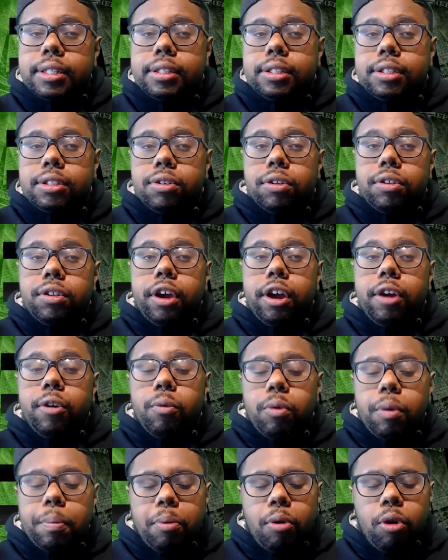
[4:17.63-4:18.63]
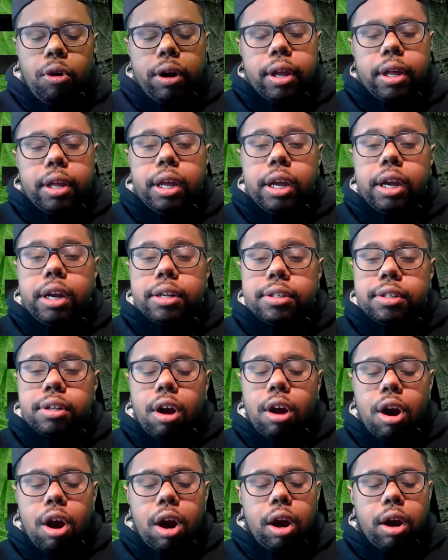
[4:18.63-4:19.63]
So their reporting years
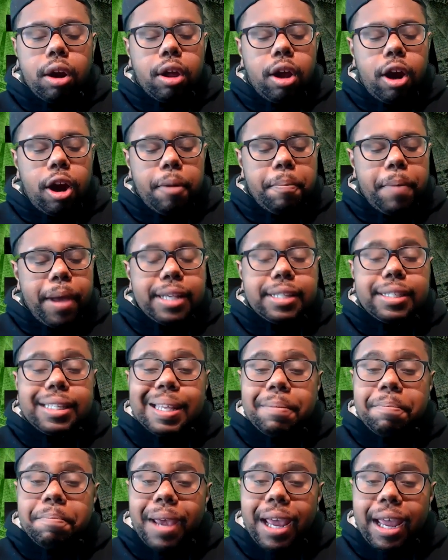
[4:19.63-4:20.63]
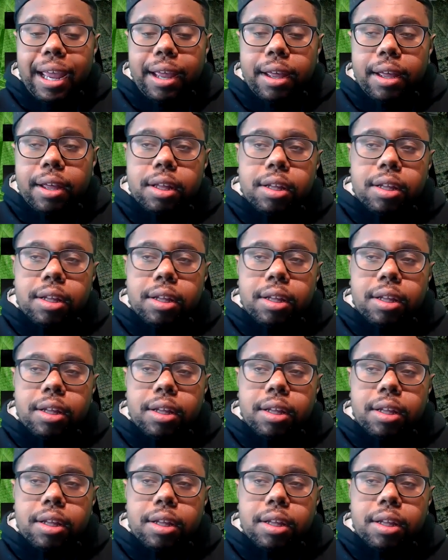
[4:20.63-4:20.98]
are based in May.